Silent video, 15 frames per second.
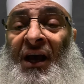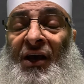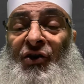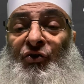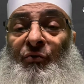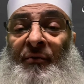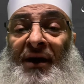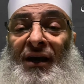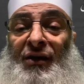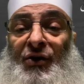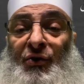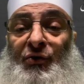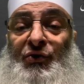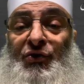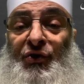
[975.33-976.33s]
you may
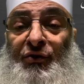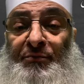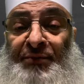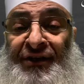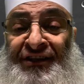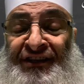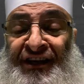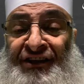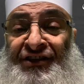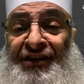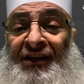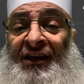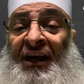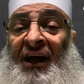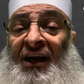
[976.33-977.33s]
lose your
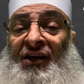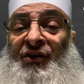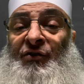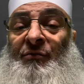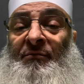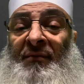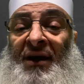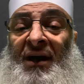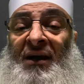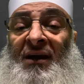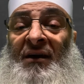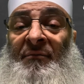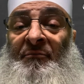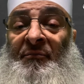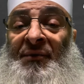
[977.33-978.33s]
possession,
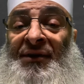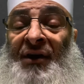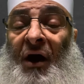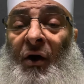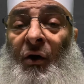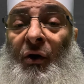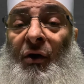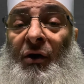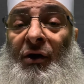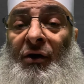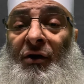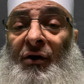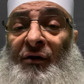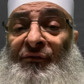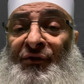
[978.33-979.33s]
the
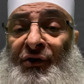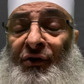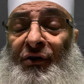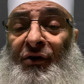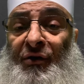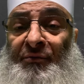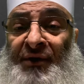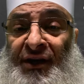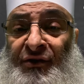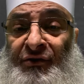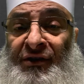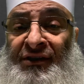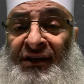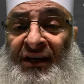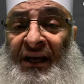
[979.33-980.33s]
whole of your
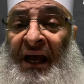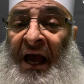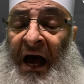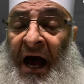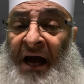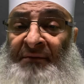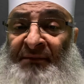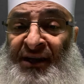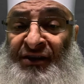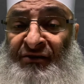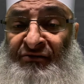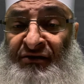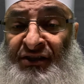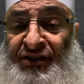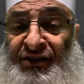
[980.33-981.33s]
community, I mean the
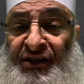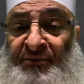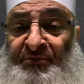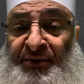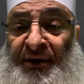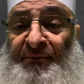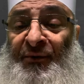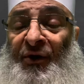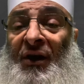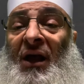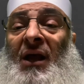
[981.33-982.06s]
Christian people,